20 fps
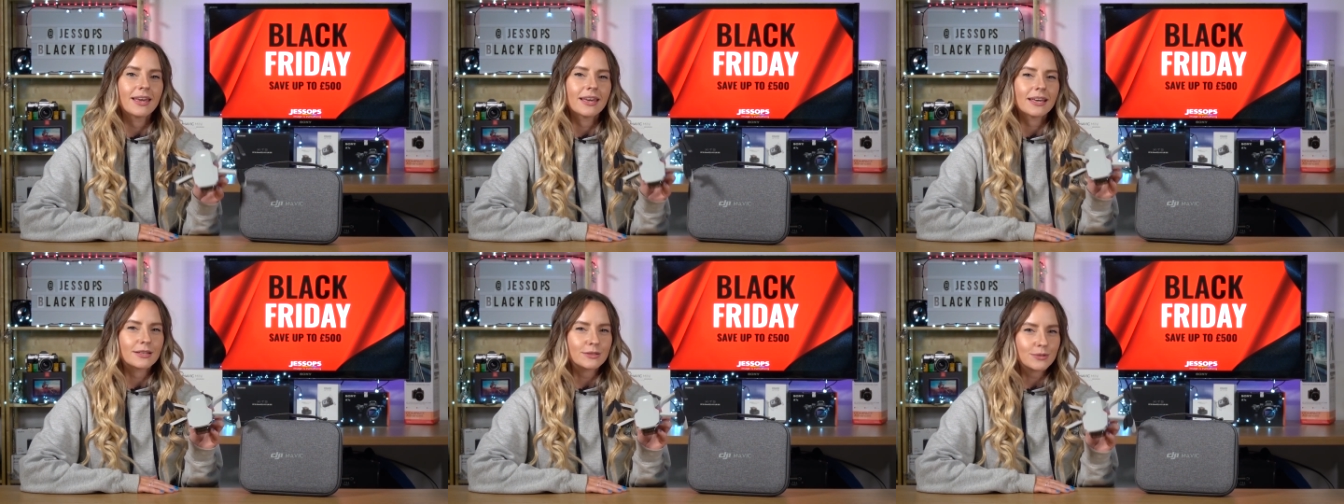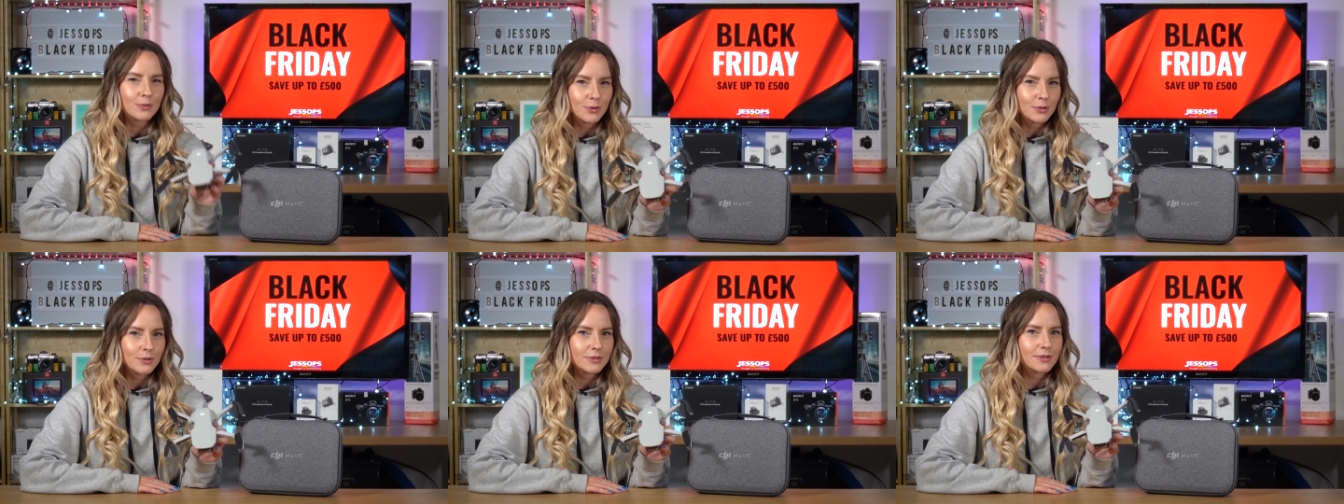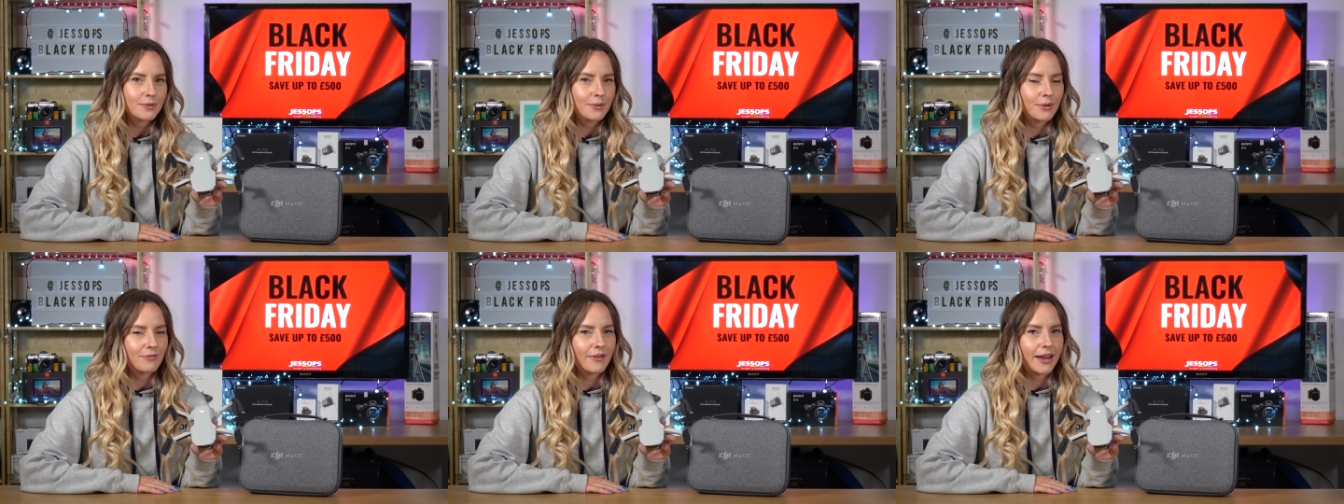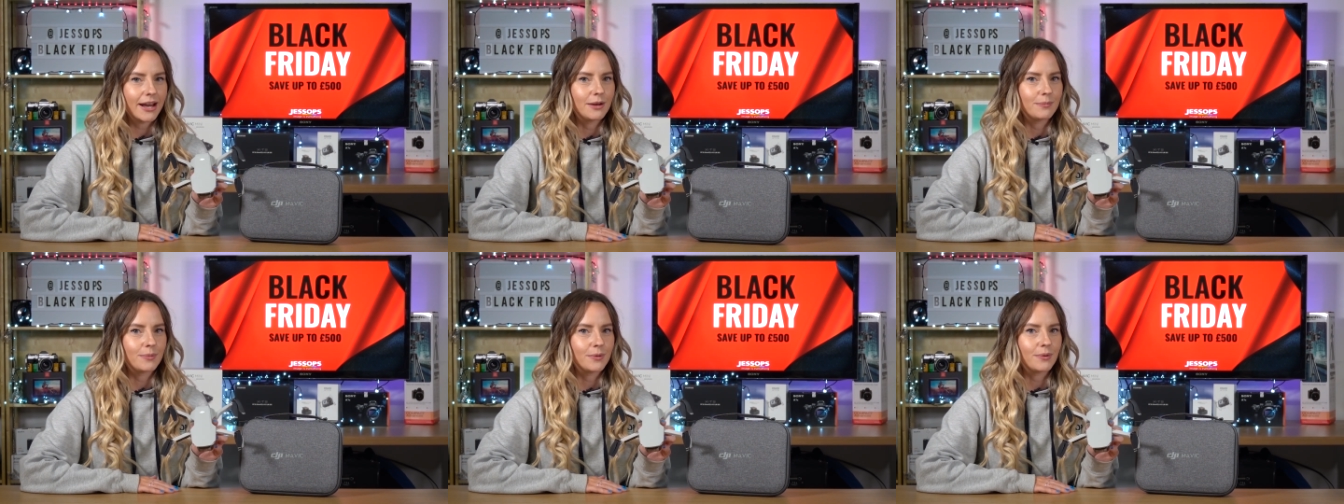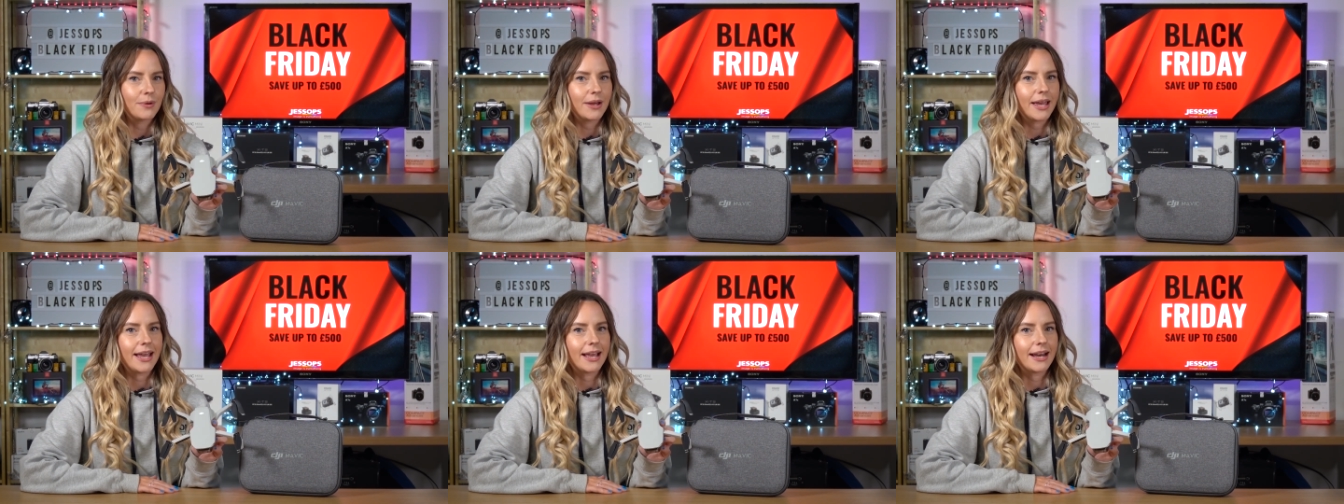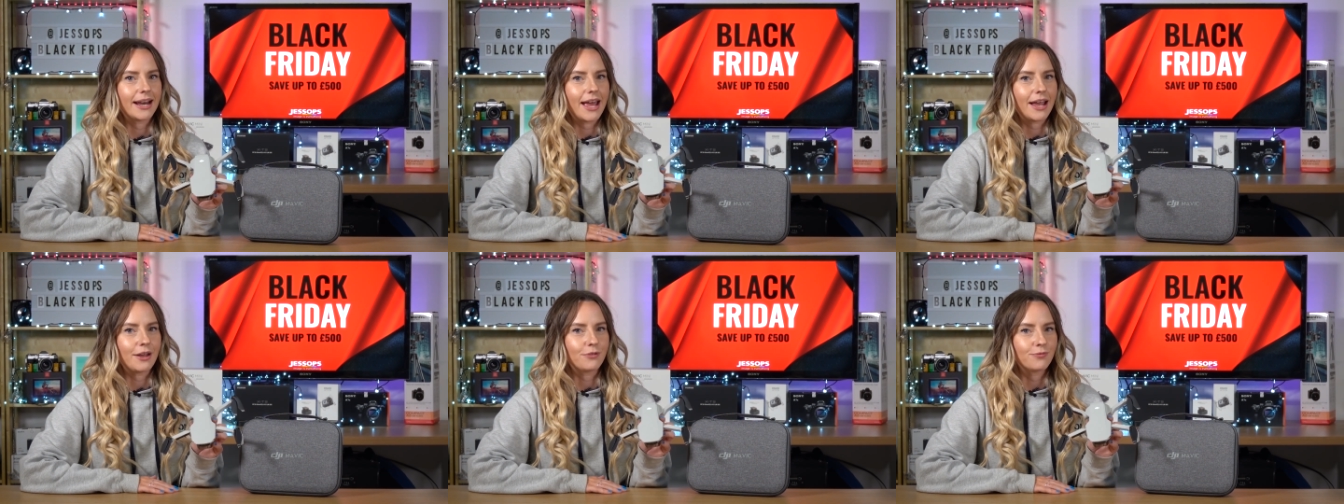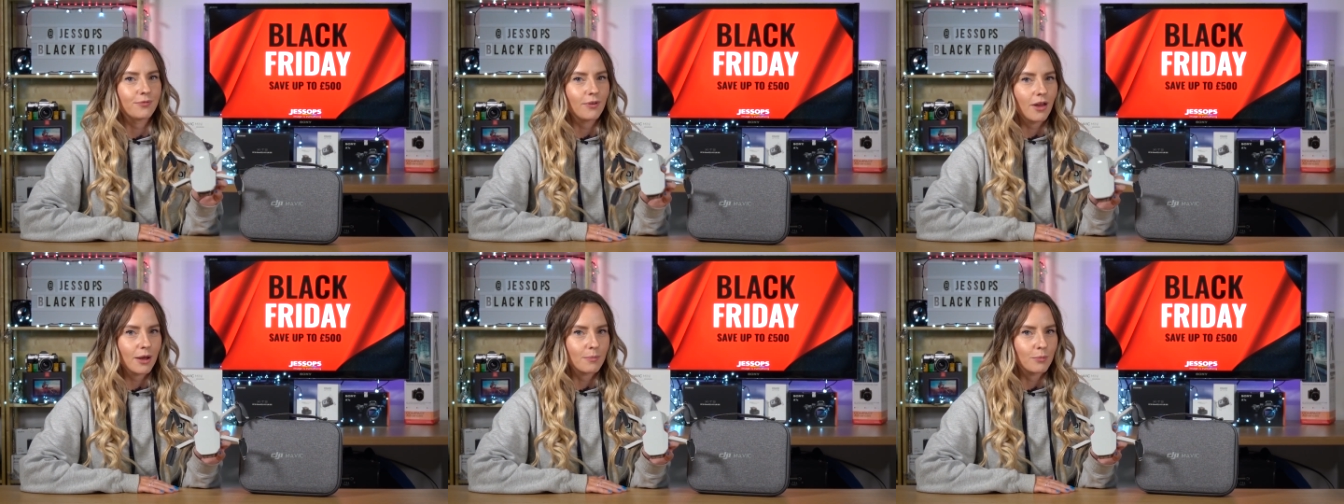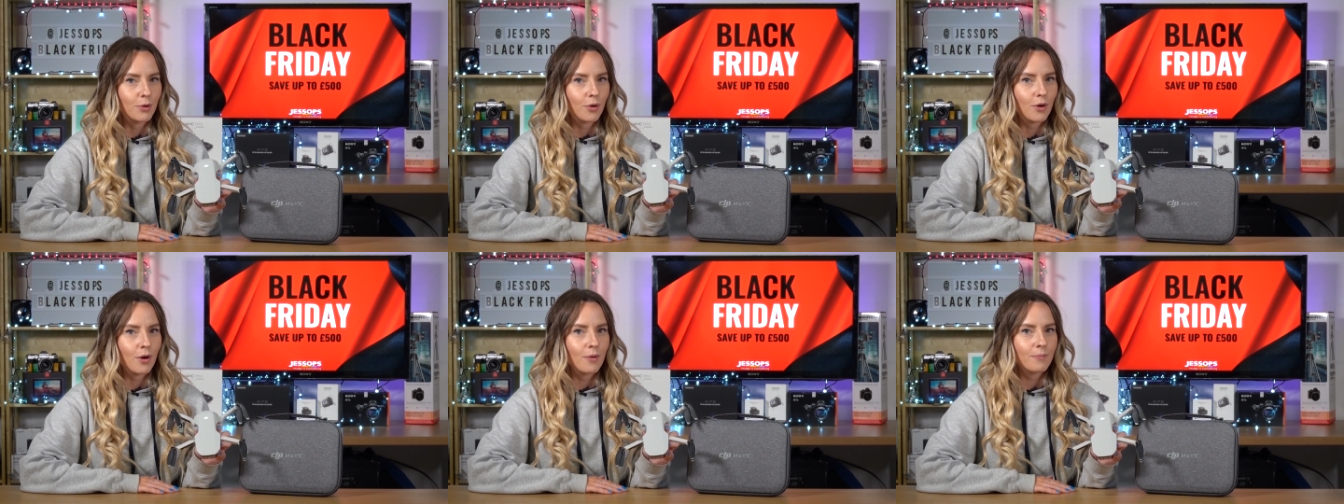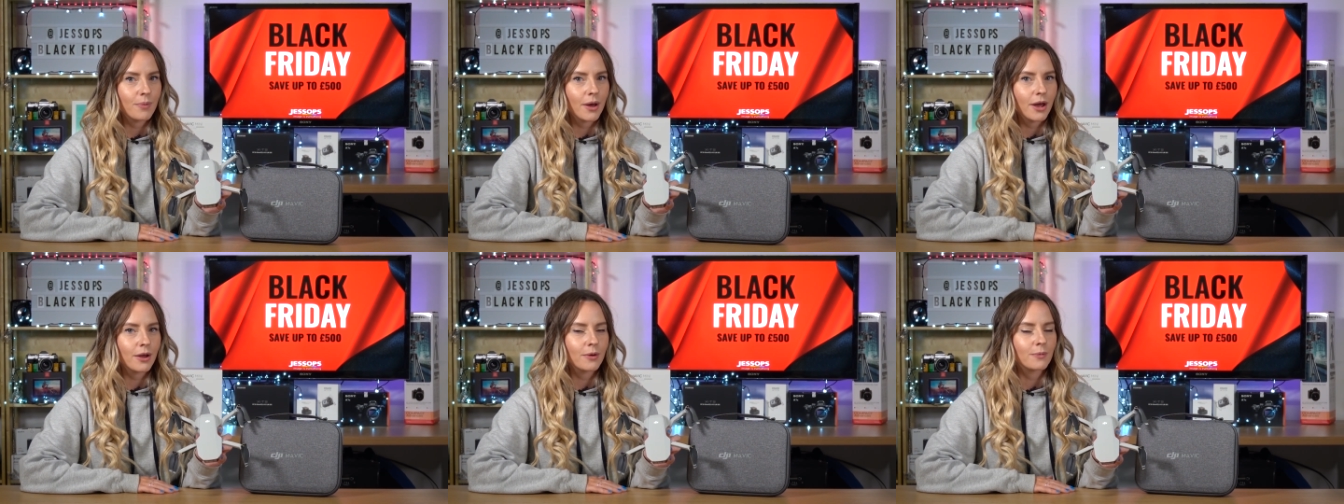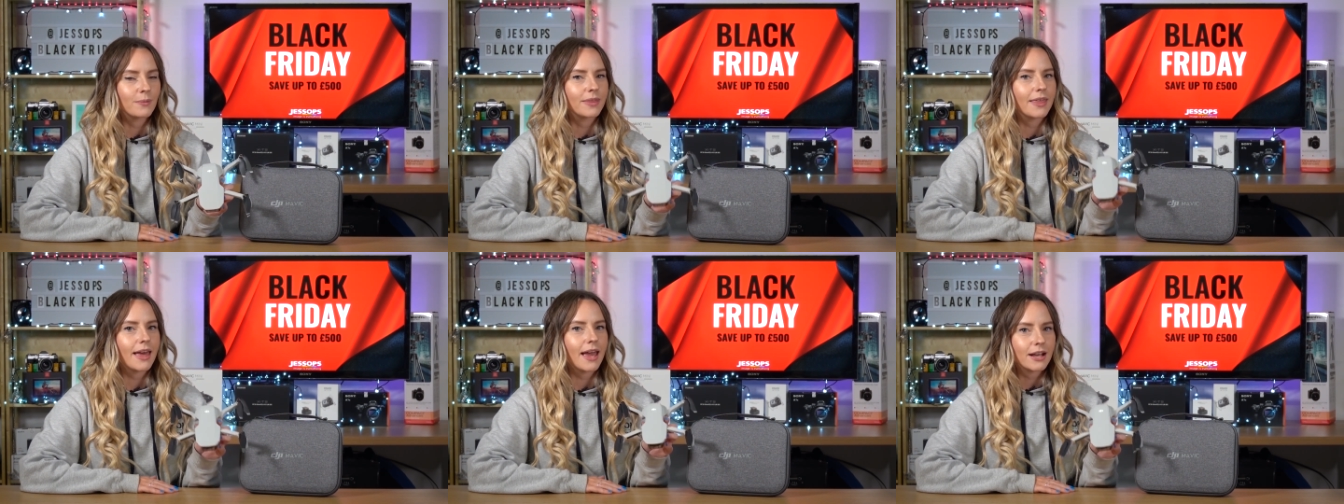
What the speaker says: It's also available in a Fly More combo with